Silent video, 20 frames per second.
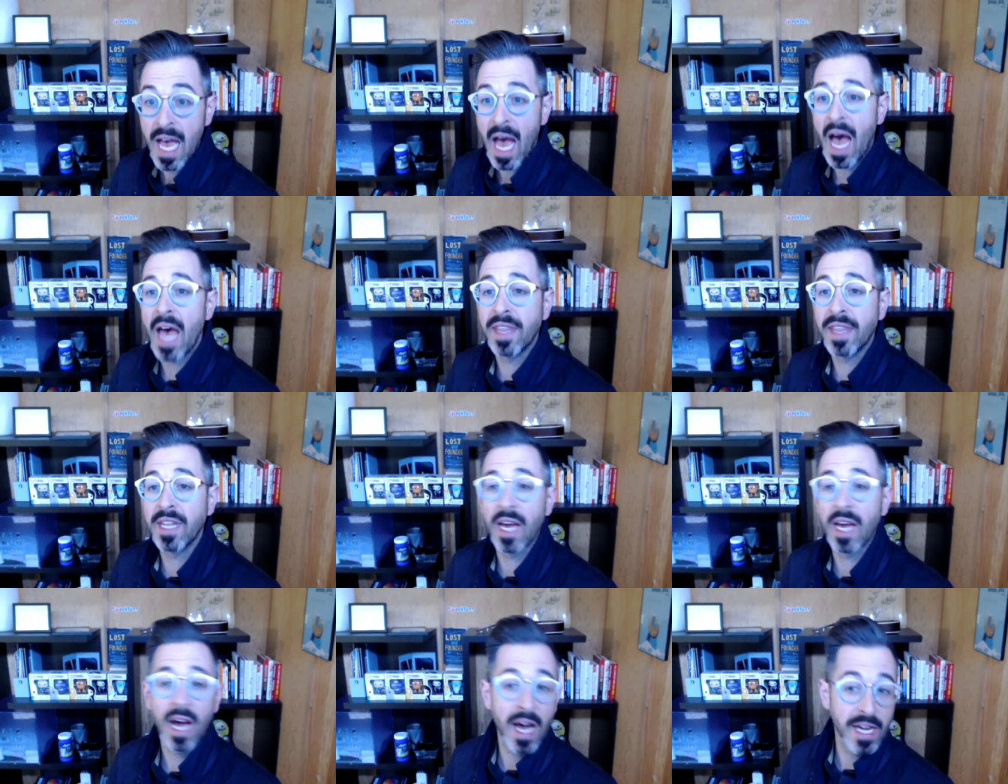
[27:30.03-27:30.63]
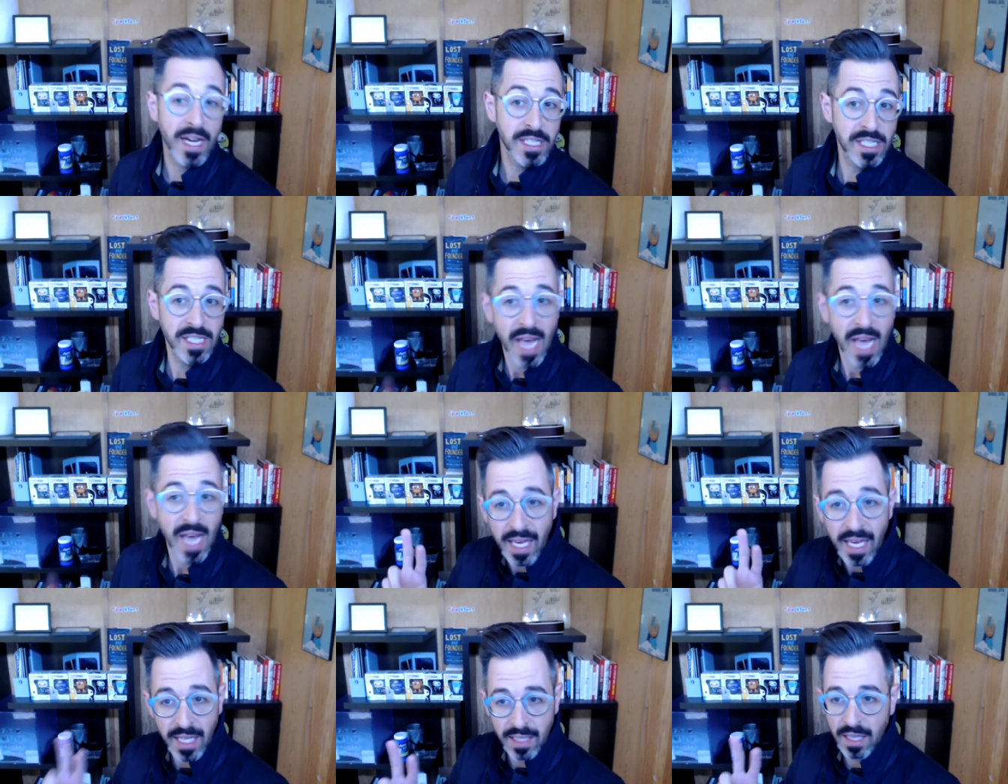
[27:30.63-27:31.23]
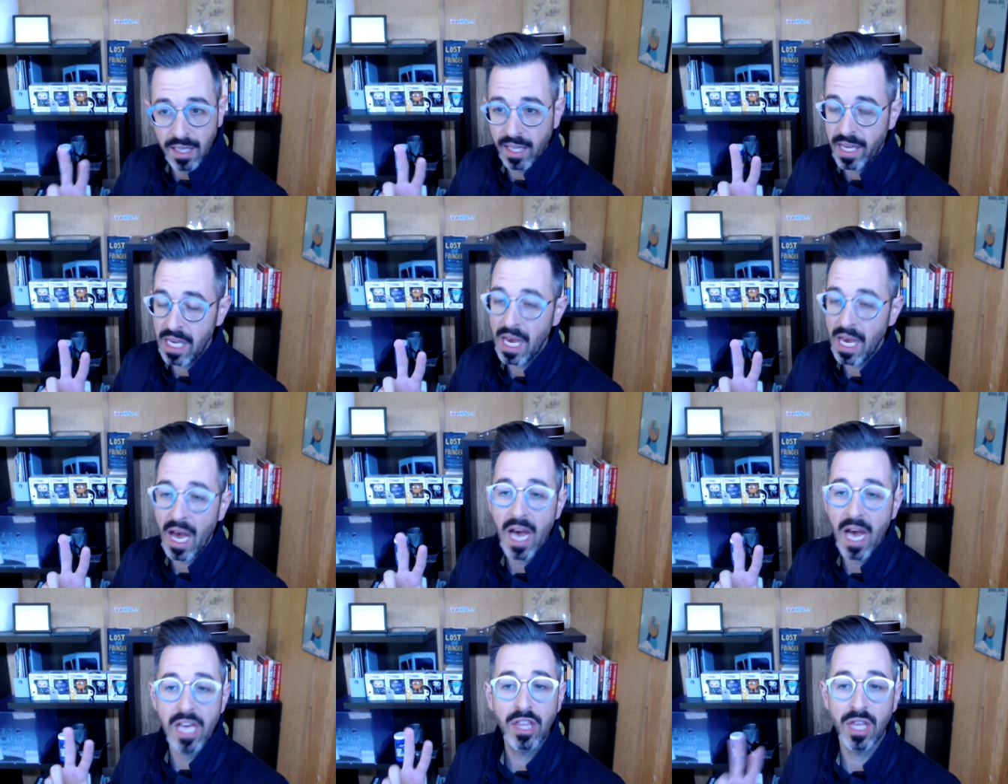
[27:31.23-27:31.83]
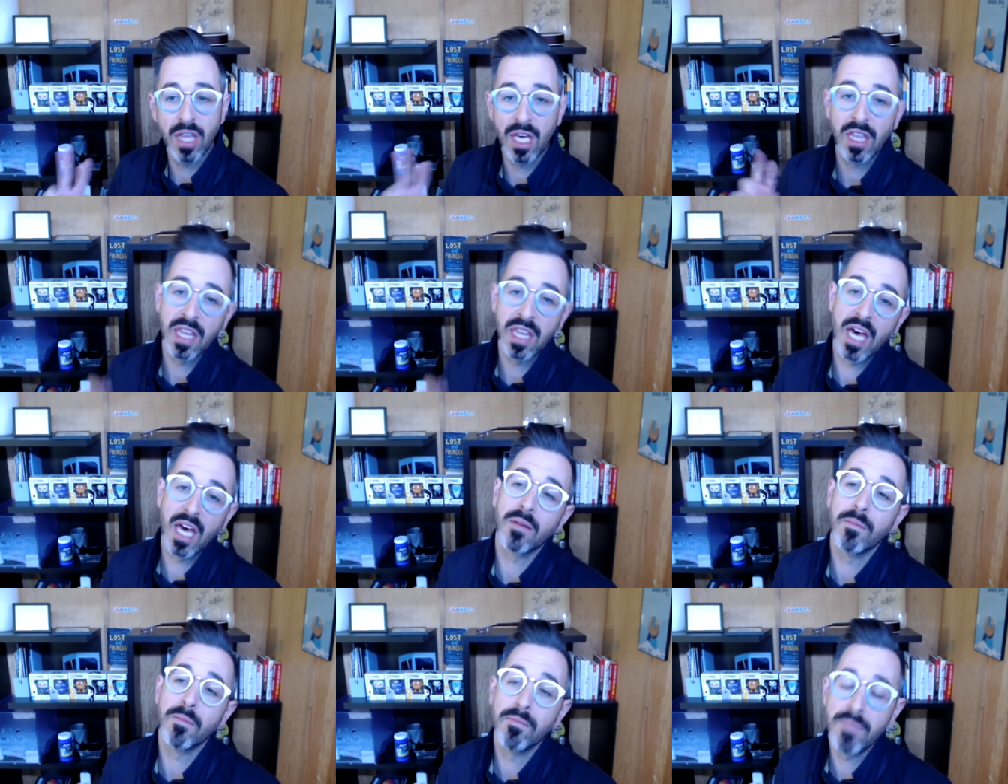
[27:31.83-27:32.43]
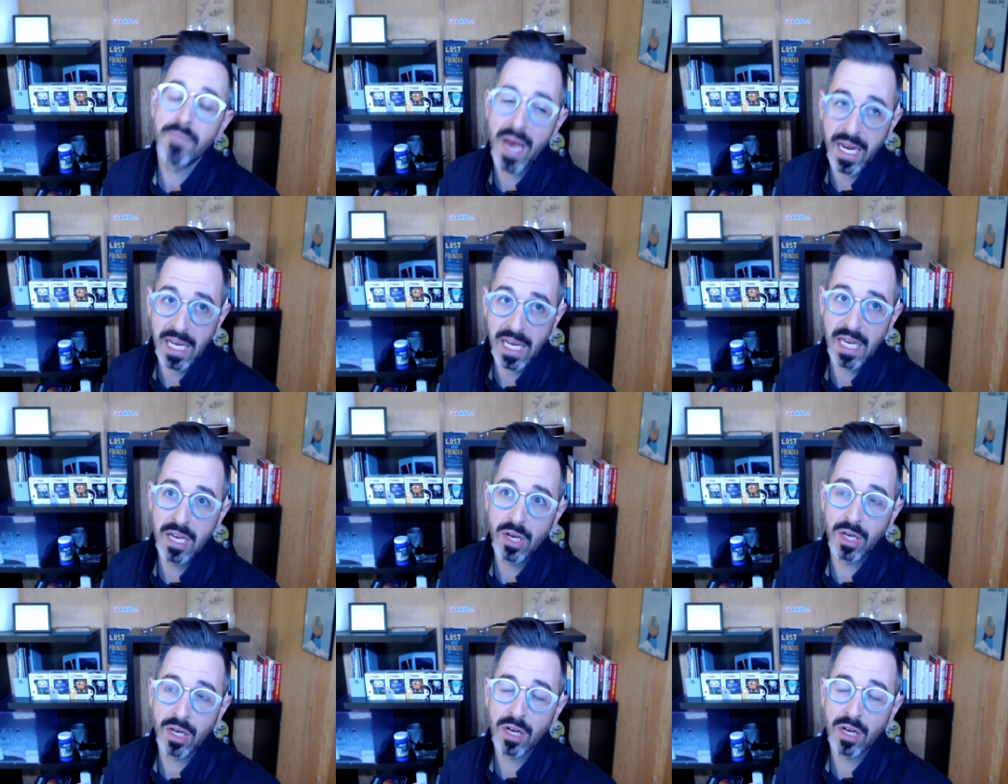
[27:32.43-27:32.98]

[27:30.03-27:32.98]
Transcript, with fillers: And uh, secondly, I think that many